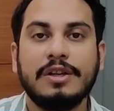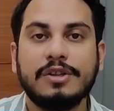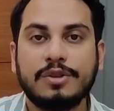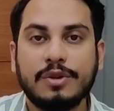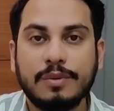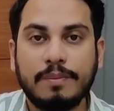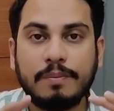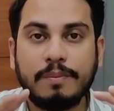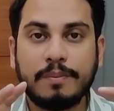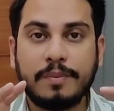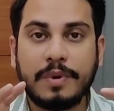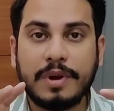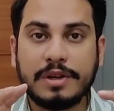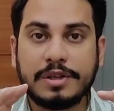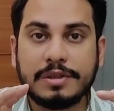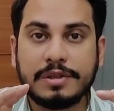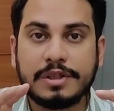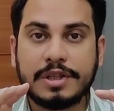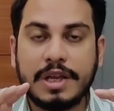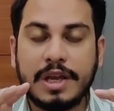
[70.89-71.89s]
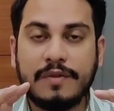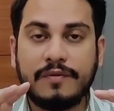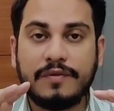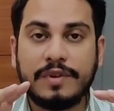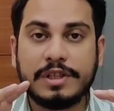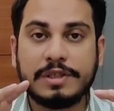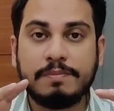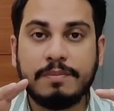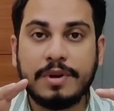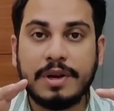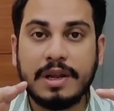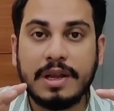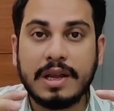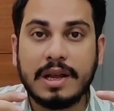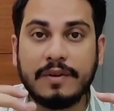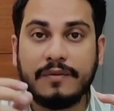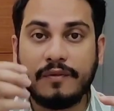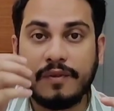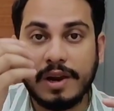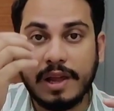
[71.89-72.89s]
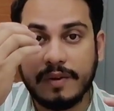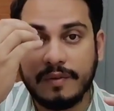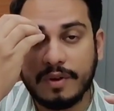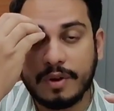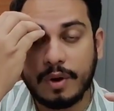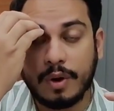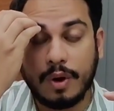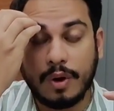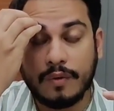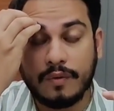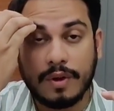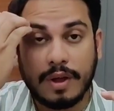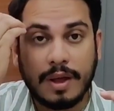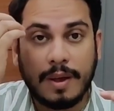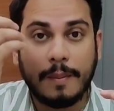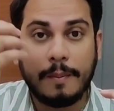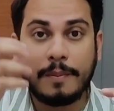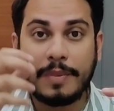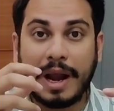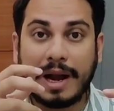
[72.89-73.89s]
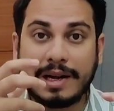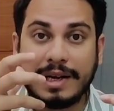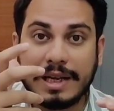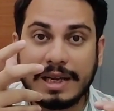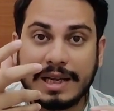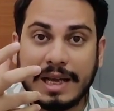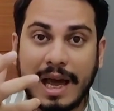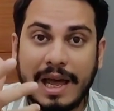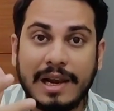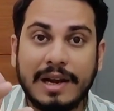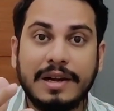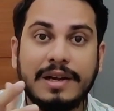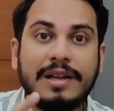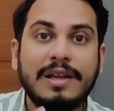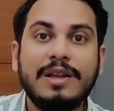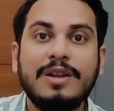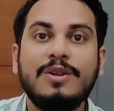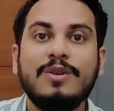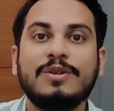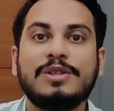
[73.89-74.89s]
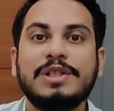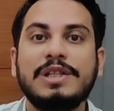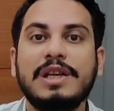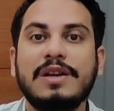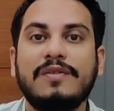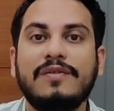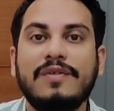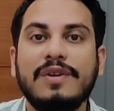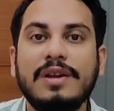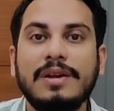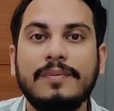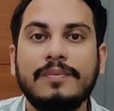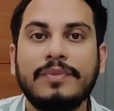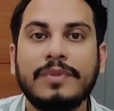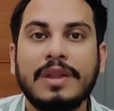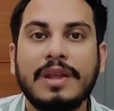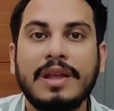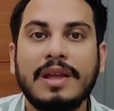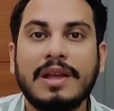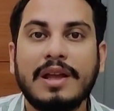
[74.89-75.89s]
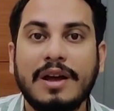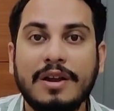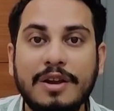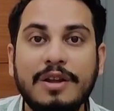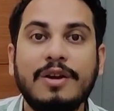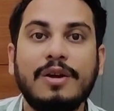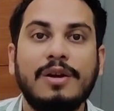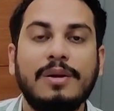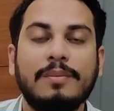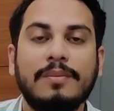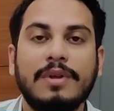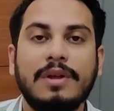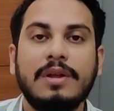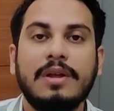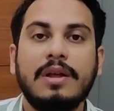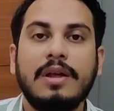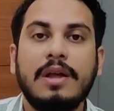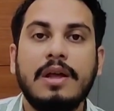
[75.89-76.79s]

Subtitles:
So CFA is bringing a flavor of practicality in your CFA curriculum.